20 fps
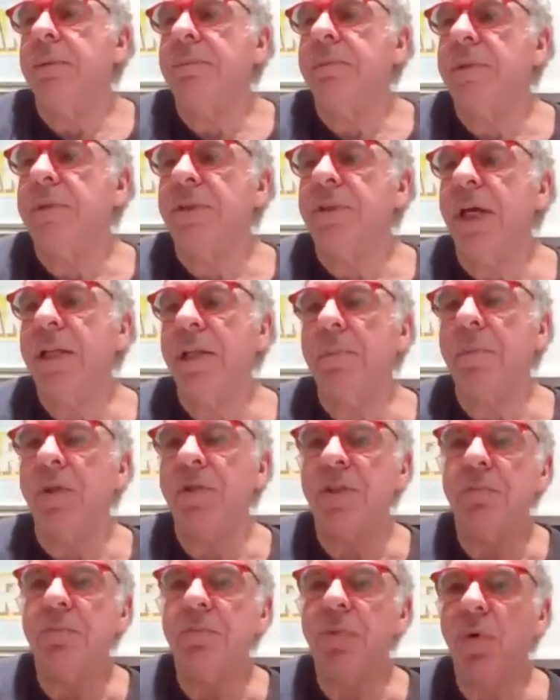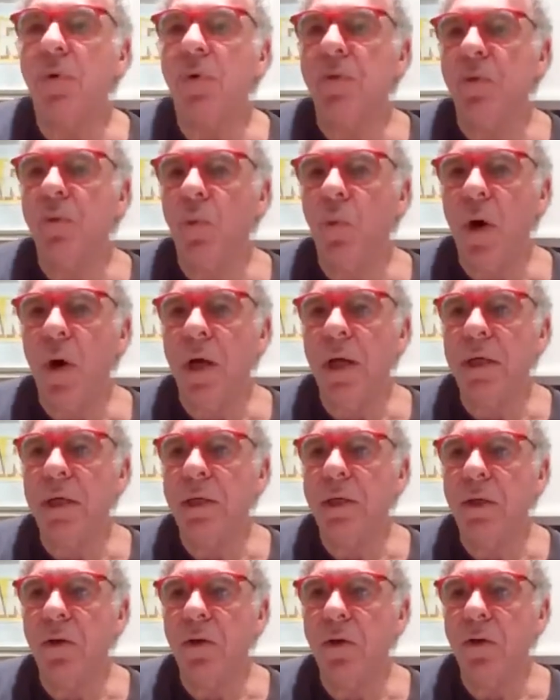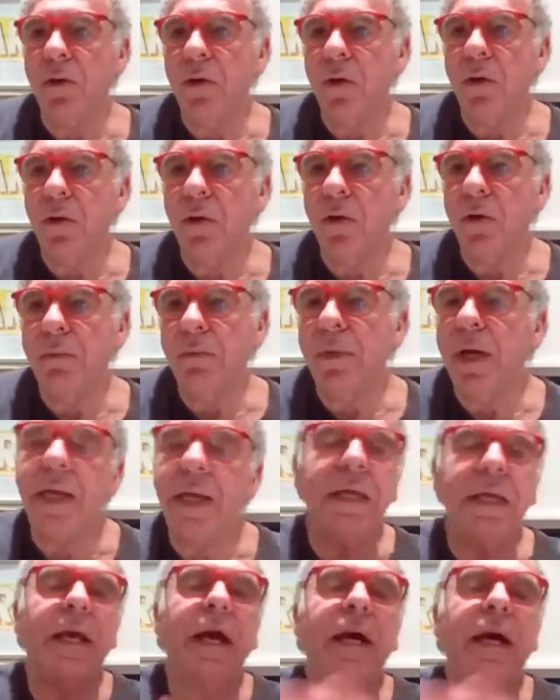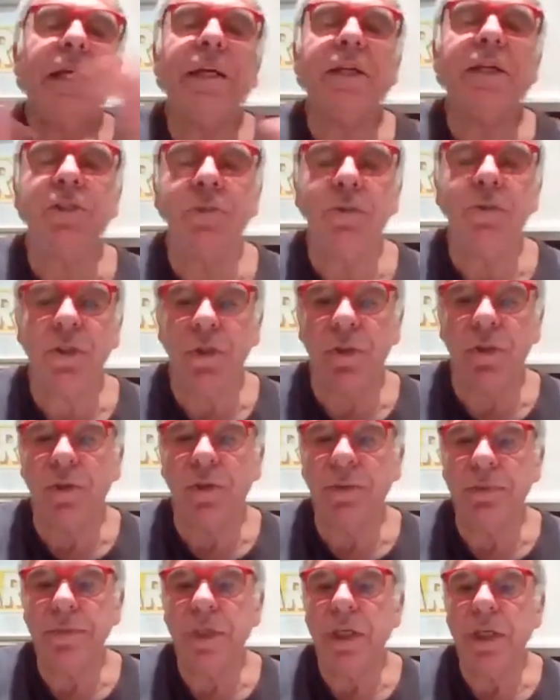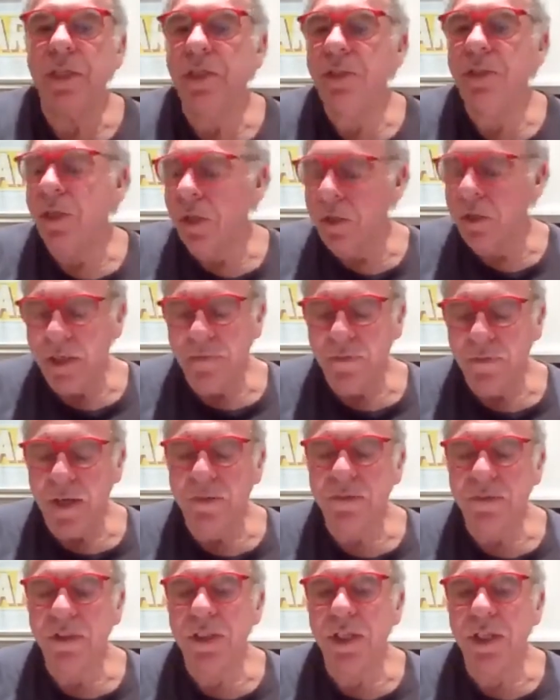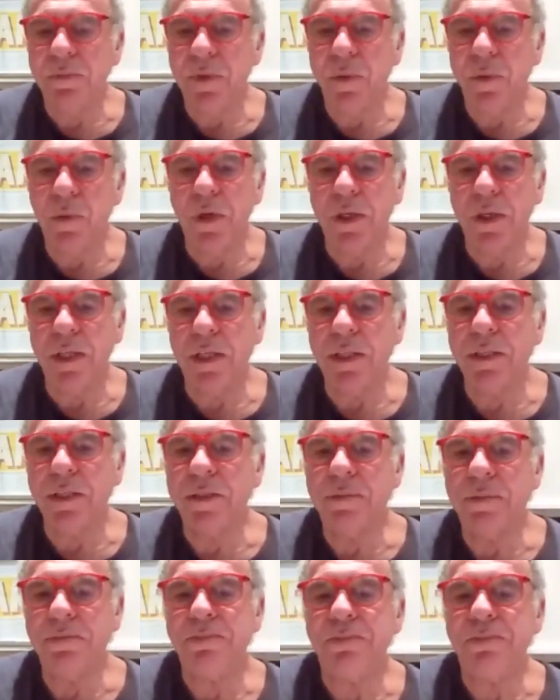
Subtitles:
take the most important one, or any issue at all. Don't even have to tell me what it is.